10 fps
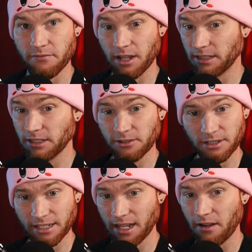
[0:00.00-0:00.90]
I
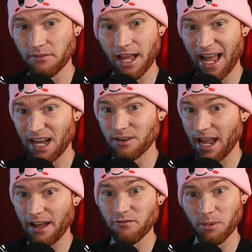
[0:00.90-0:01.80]
literally cover how to
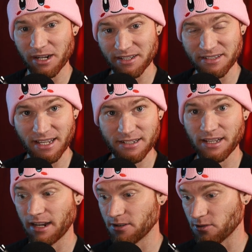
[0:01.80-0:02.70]
have better sex,
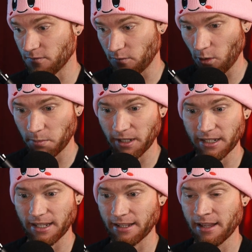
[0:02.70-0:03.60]
how to do foreplay,
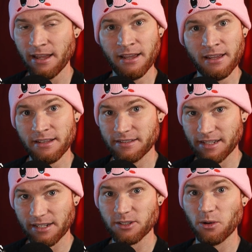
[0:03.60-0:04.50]
like
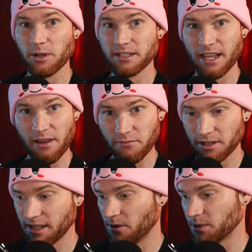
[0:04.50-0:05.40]
sex toys,
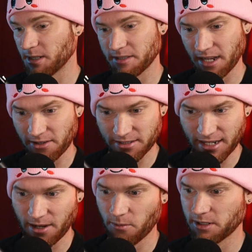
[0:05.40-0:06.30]
everything, what to say on a
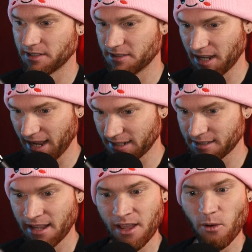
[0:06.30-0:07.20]
date, what to
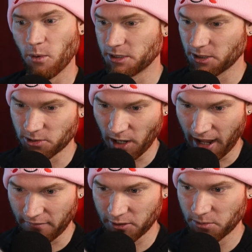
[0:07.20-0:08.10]
text, what to do
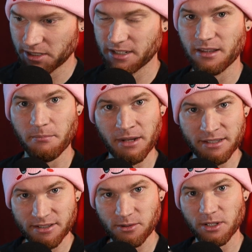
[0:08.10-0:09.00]
afterwards in the
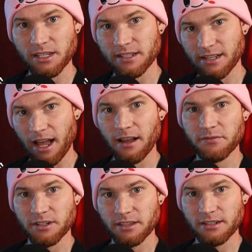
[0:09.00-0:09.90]
months or years
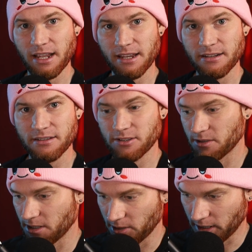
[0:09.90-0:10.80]
after the date so
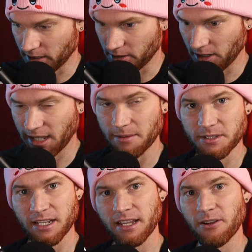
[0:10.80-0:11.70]
that you can, keep
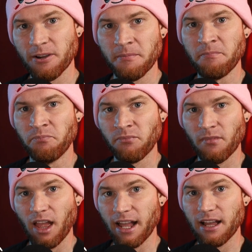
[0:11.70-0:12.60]
seeing her.
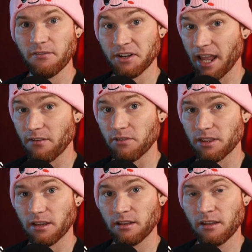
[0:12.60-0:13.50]
I covered everything.